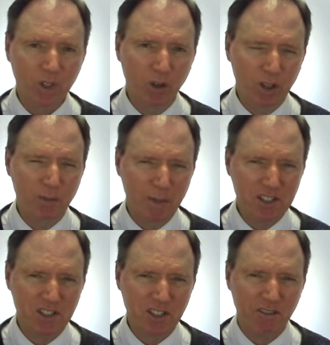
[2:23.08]
on the
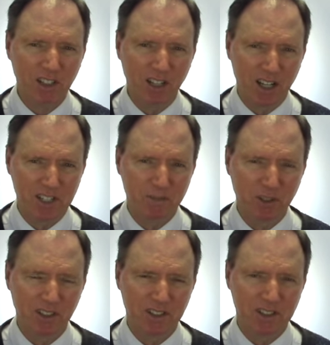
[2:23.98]
message of the
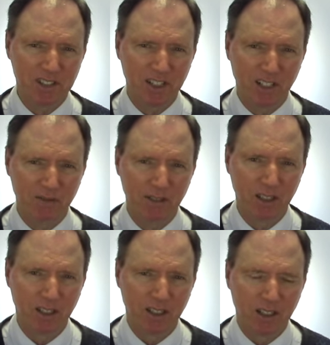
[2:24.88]
gospel itself.
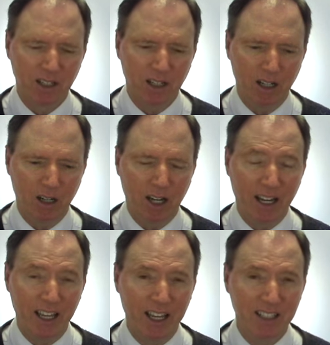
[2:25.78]
Uh,
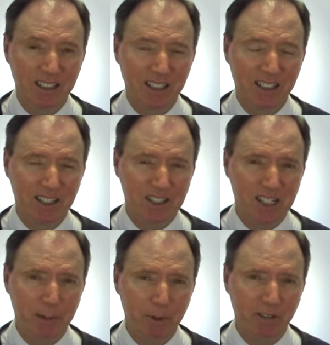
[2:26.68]
I had an
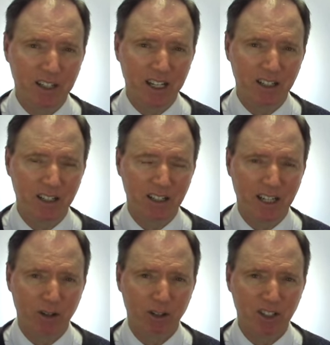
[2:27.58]
example of that in
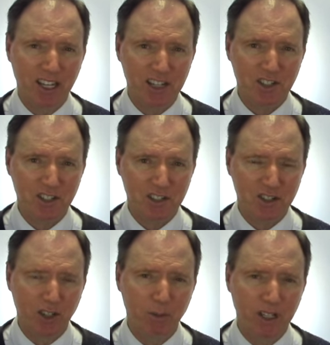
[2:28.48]
our last
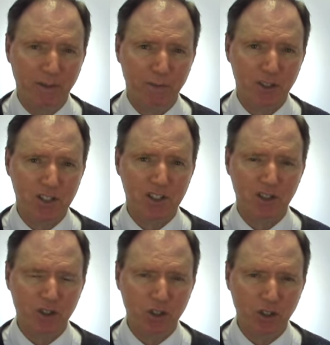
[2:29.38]
sermon at
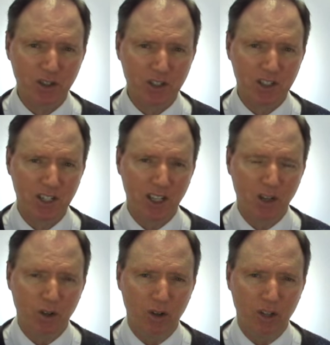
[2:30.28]
First Church
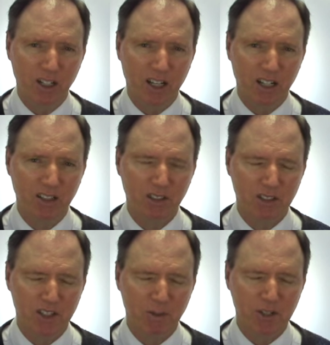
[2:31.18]
on
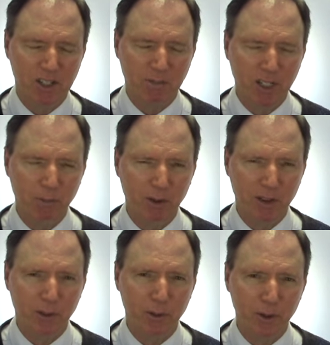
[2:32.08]
or excuse me, September
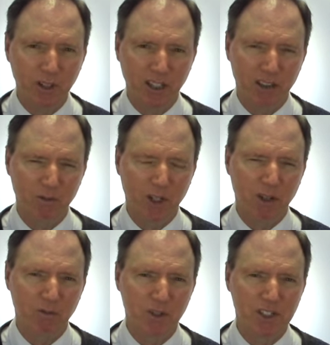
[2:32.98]
the thirtieth,
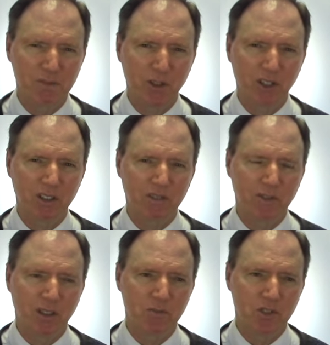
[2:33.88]
where we spoke
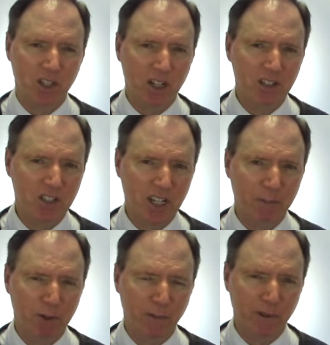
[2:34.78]
from John
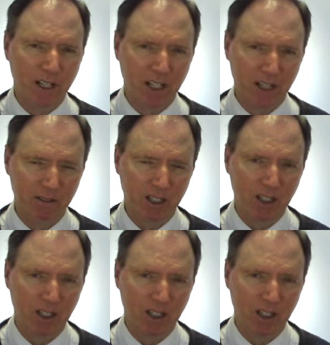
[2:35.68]
chapter five,